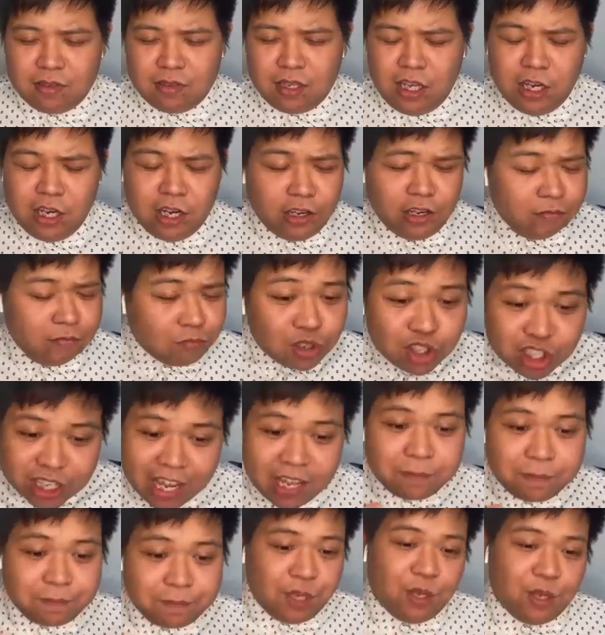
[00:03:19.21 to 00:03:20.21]
you know,
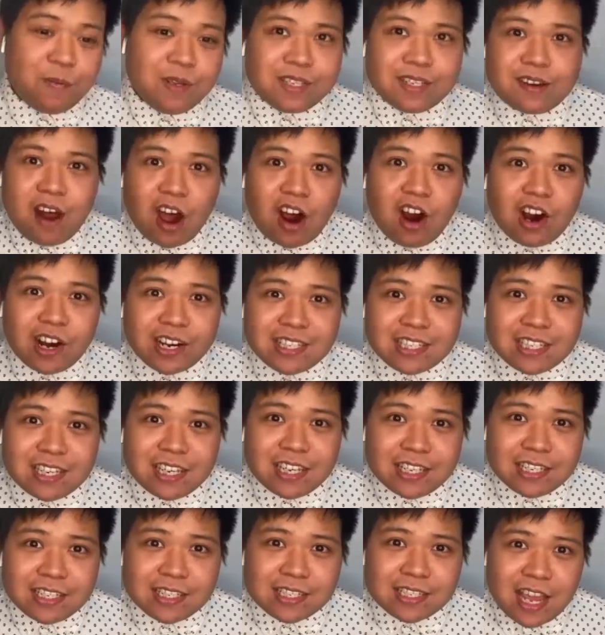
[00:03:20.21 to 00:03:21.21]
shape you as an
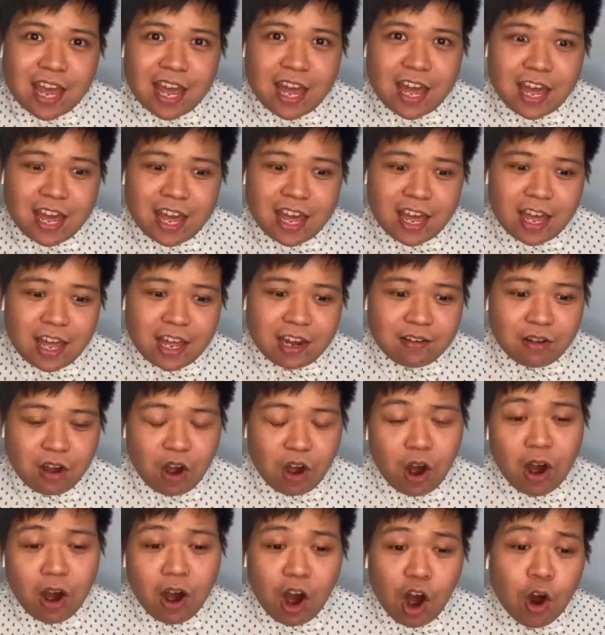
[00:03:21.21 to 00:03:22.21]
artist and
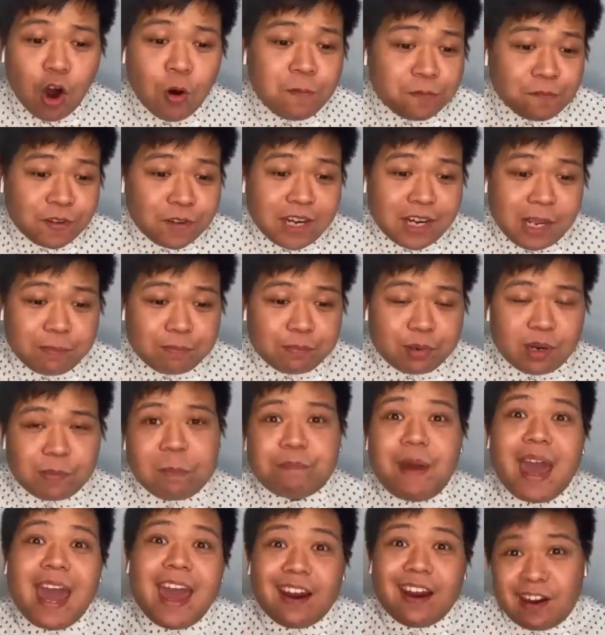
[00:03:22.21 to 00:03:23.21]
hopefully
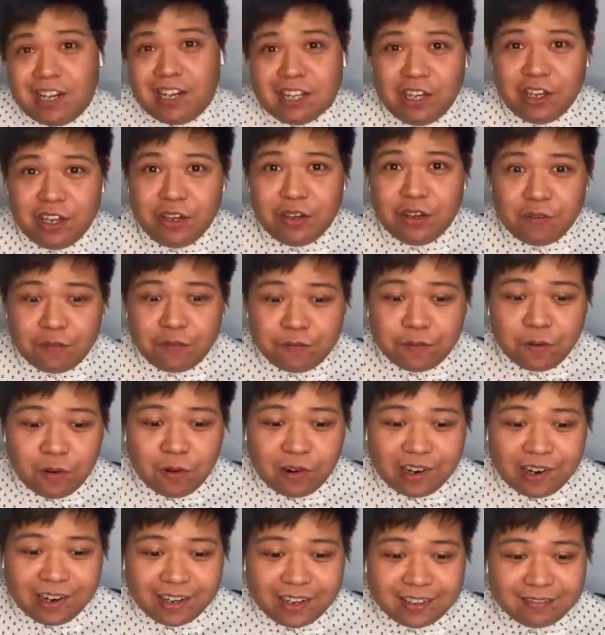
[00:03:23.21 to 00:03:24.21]
prepare you
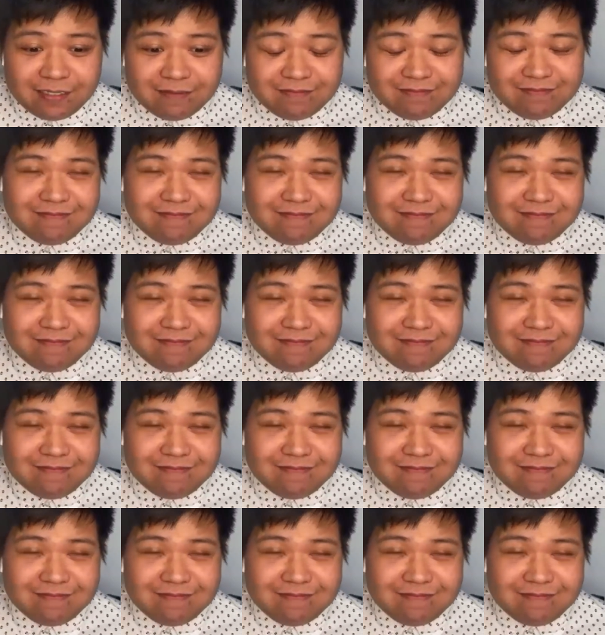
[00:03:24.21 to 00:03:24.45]
for